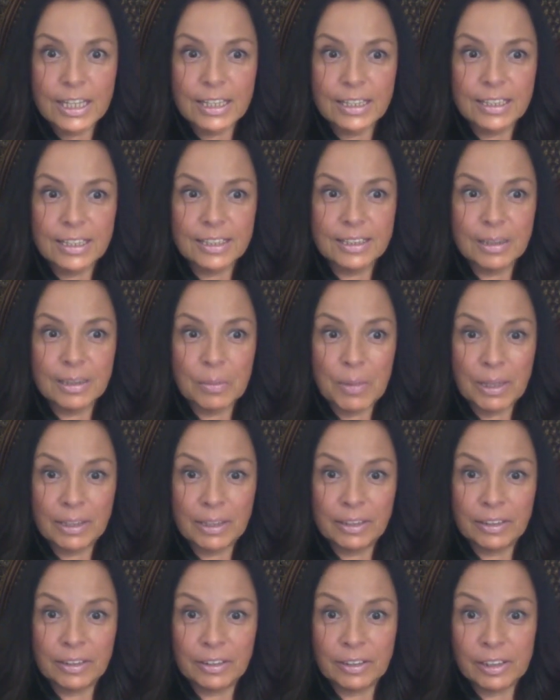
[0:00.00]
some
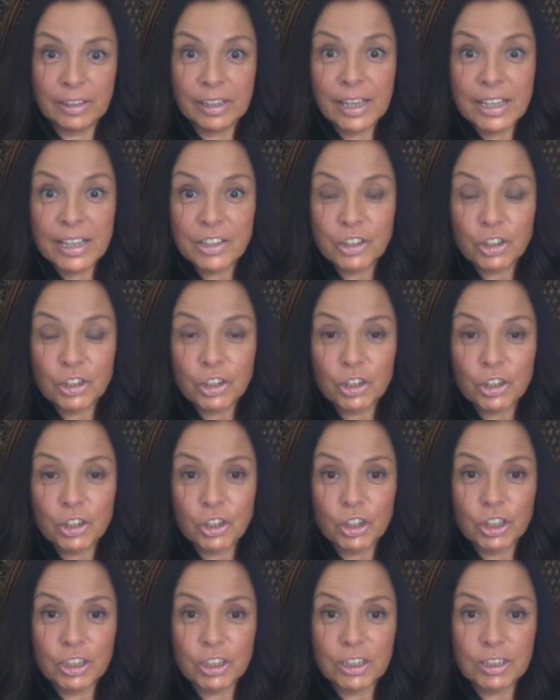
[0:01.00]
other
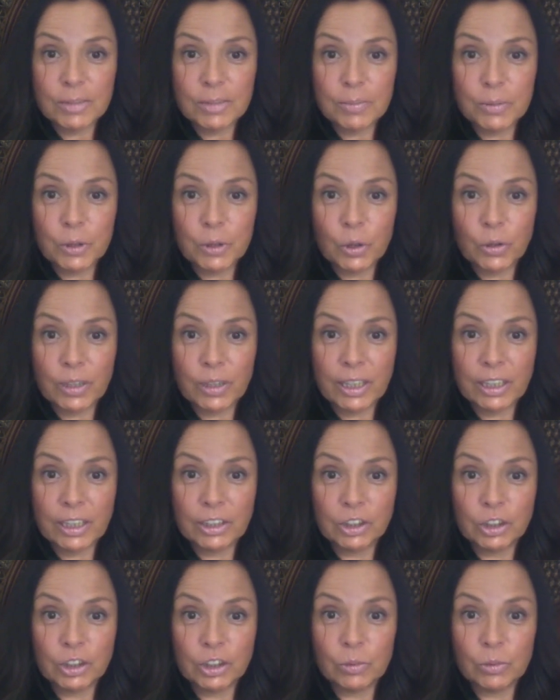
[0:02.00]
relationship,
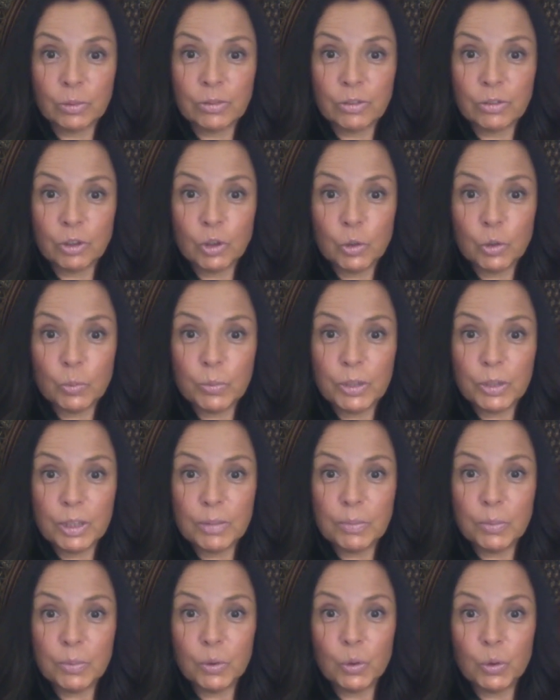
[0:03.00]
connection with new
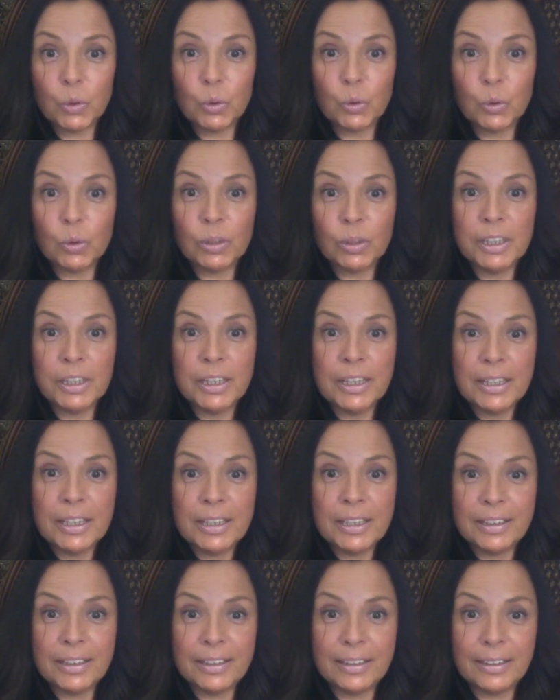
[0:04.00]
people,
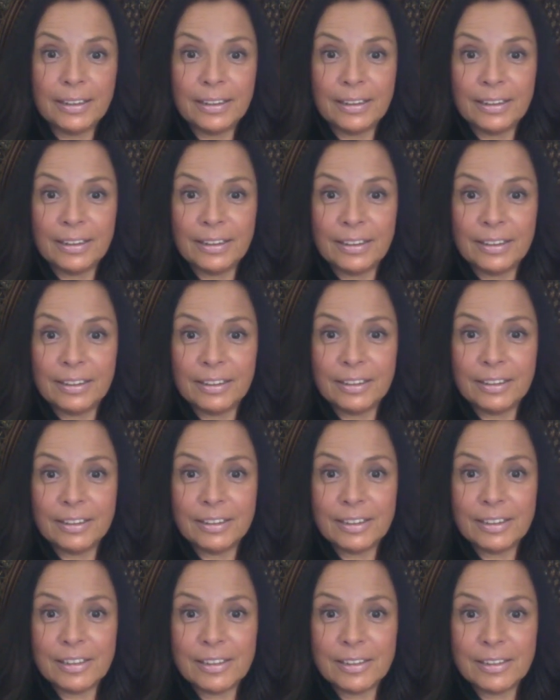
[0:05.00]
and
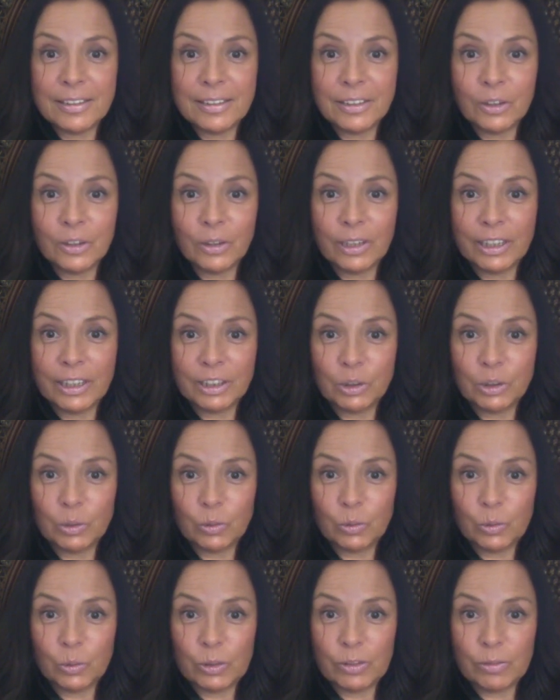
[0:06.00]

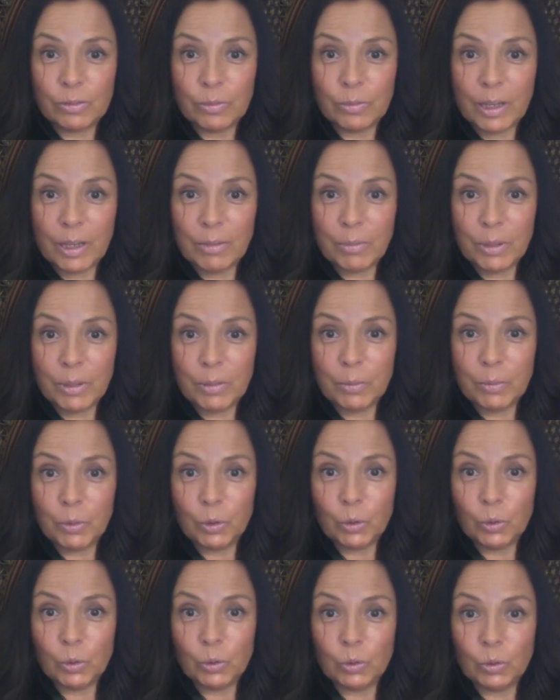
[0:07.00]
connection with my
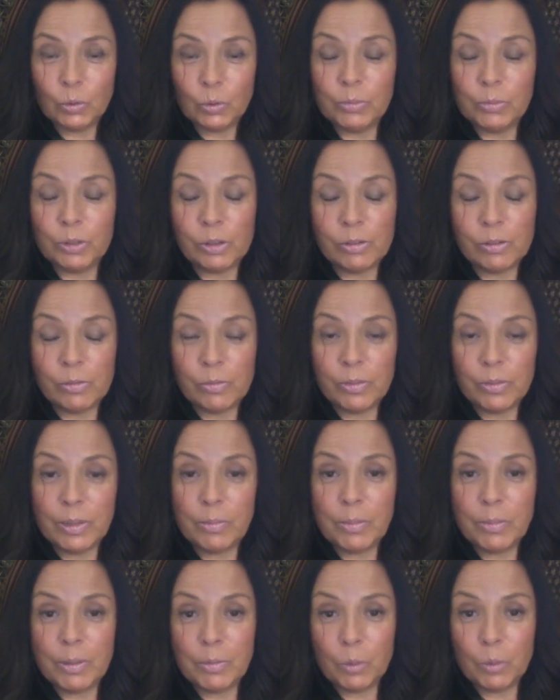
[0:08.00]
people, with the
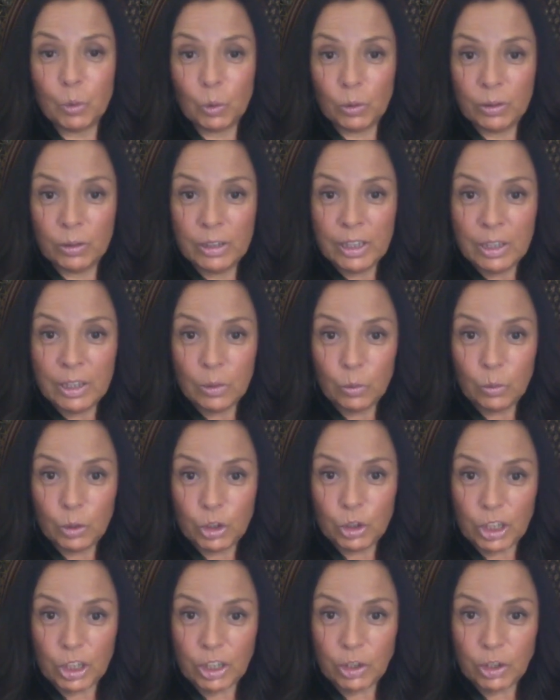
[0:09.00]
people
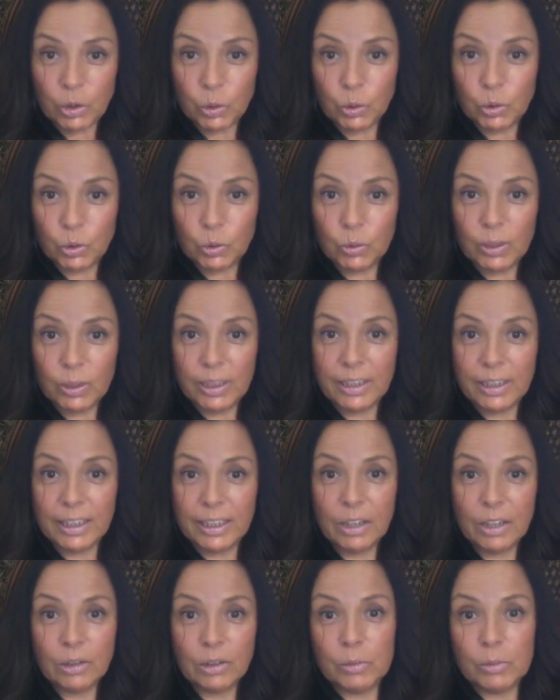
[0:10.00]
which I used to hang
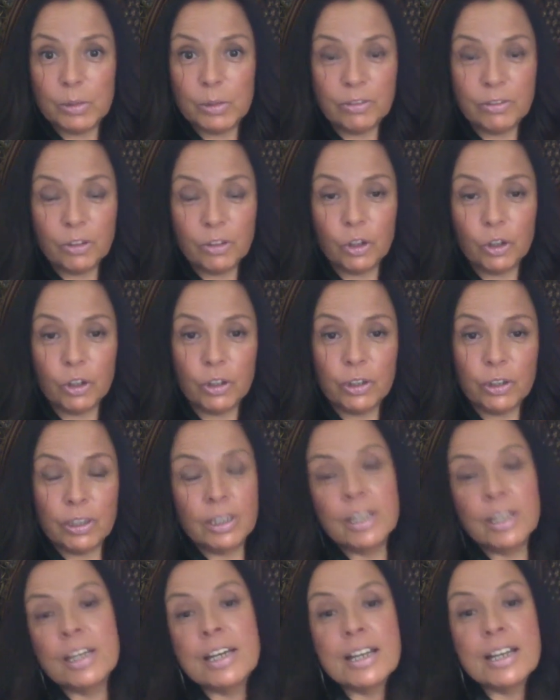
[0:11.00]
out before.
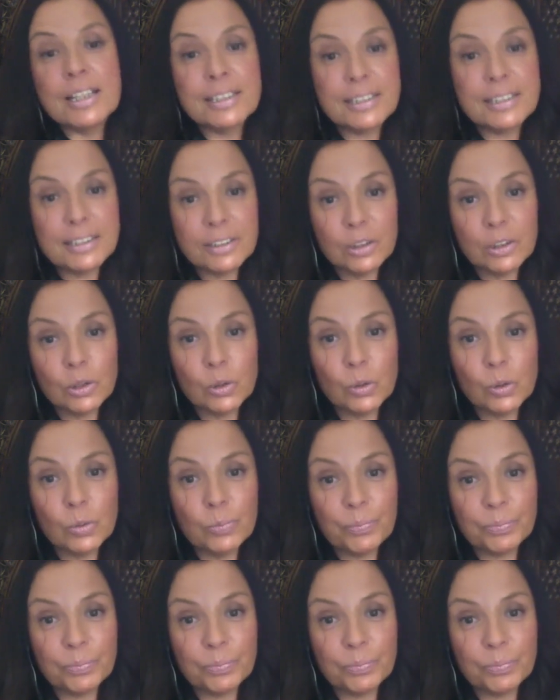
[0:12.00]
So